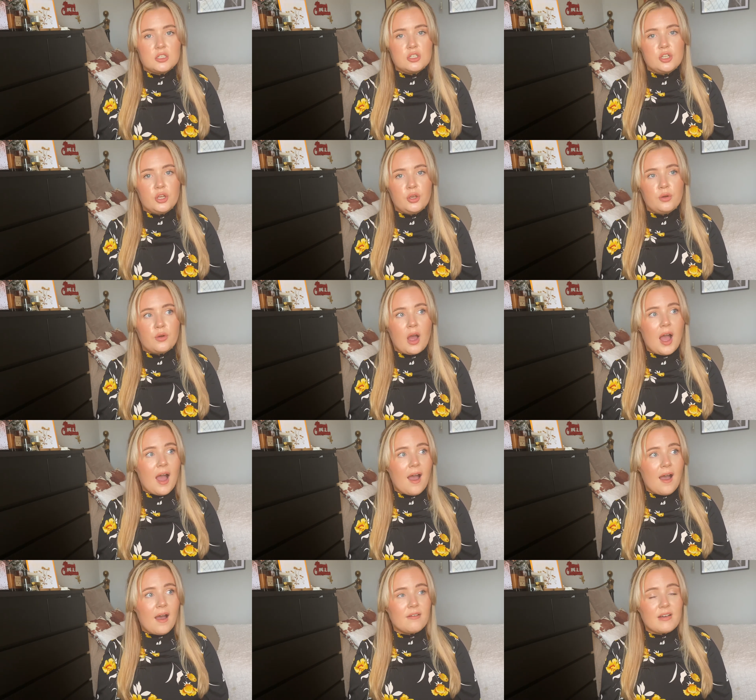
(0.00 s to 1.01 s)
to
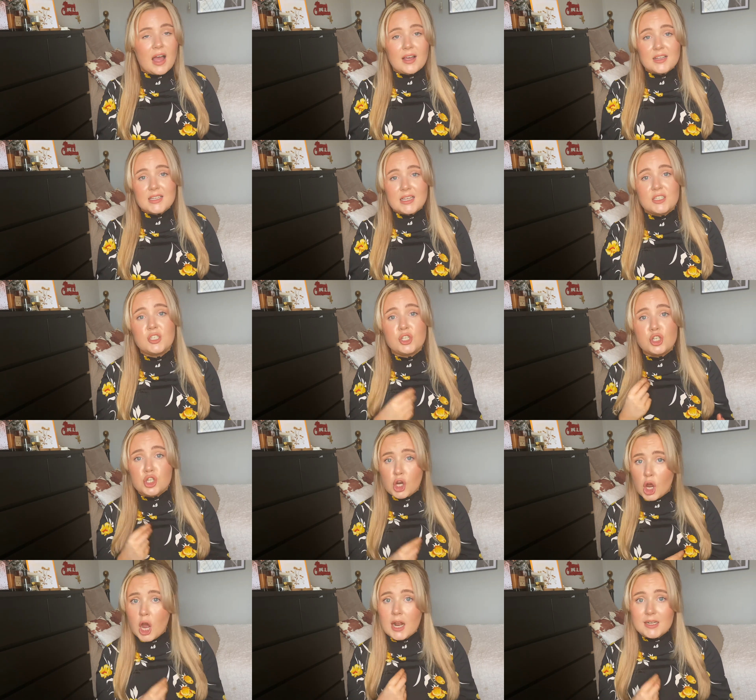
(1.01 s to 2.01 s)
have access to
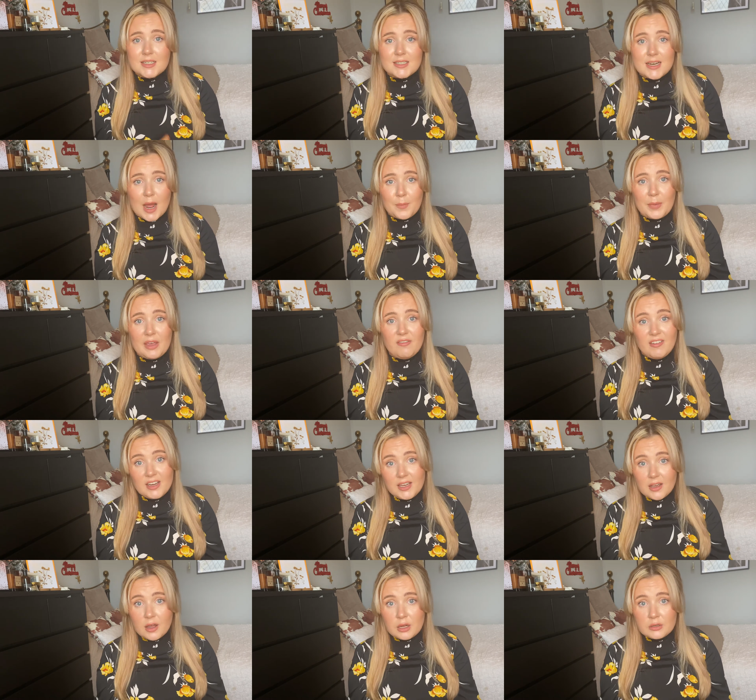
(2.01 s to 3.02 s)
short and snappy
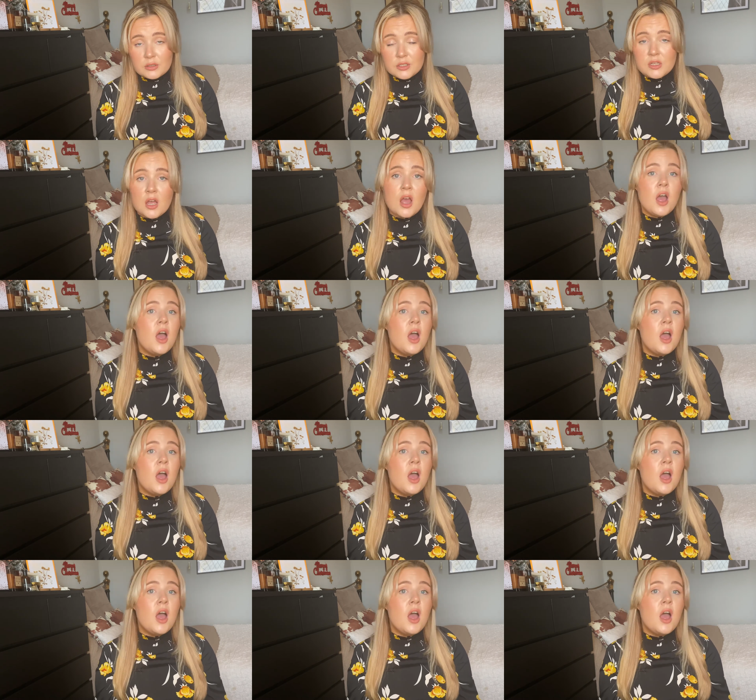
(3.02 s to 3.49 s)
videos